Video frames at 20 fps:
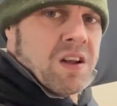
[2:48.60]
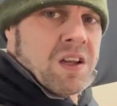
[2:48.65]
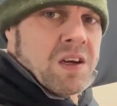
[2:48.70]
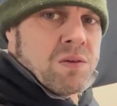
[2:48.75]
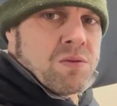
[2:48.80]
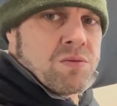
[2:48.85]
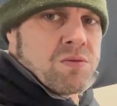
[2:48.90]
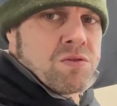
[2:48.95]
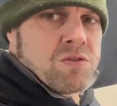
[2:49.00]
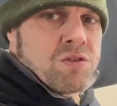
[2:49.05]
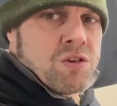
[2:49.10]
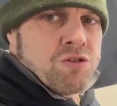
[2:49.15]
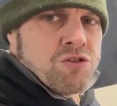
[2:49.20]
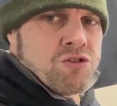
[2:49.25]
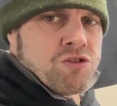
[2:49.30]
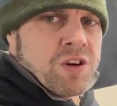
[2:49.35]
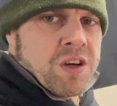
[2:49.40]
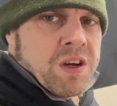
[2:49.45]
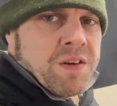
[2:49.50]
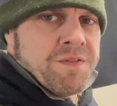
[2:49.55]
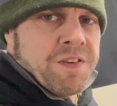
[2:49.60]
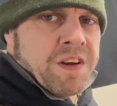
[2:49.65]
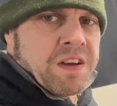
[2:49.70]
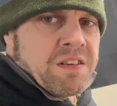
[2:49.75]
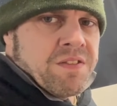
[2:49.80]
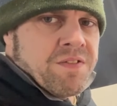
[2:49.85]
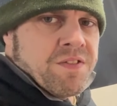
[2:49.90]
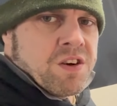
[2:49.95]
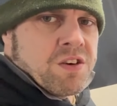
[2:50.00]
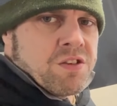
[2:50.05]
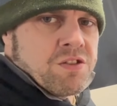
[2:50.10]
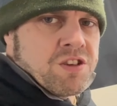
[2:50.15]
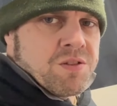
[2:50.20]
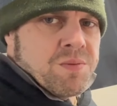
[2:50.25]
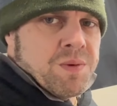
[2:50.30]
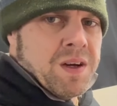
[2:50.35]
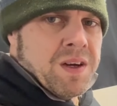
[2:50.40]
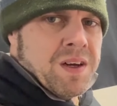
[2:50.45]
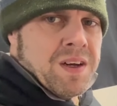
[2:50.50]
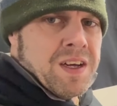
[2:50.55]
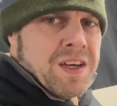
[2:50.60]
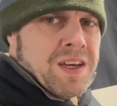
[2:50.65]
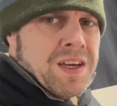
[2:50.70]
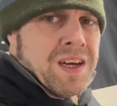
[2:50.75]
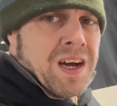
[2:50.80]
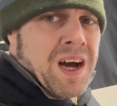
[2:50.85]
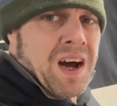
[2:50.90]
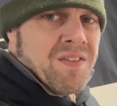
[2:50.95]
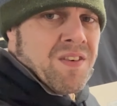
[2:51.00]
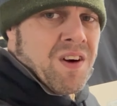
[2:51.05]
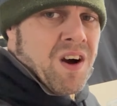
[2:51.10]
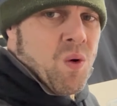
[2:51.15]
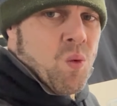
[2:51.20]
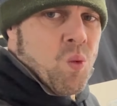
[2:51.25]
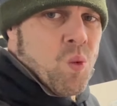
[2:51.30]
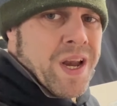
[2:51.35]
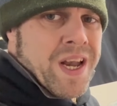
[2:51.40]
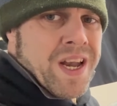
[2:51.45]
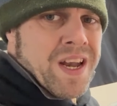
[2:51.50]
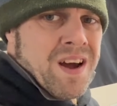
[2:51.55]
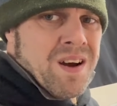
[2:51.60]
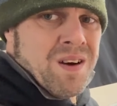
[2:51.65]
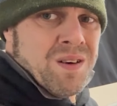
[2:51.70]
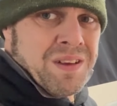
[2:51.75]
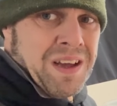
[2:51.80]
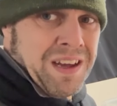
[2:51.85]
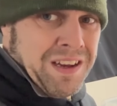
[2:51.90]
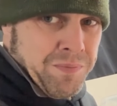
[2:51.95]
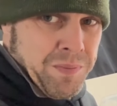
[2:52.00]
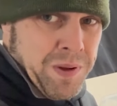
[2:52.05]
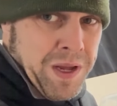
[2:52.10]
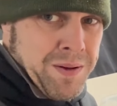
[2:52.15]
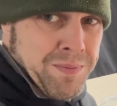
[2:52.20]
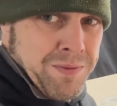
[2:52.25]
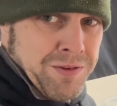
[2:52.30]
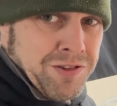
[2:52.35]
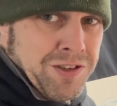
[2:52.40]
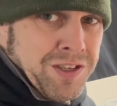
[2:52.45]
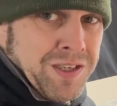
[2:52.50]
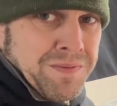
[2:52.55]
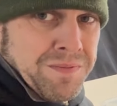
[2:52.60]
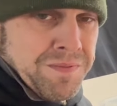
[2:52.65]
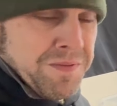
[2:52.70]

little touchscreen I'm fixing for a customer. I've got a Windows XP machine I'm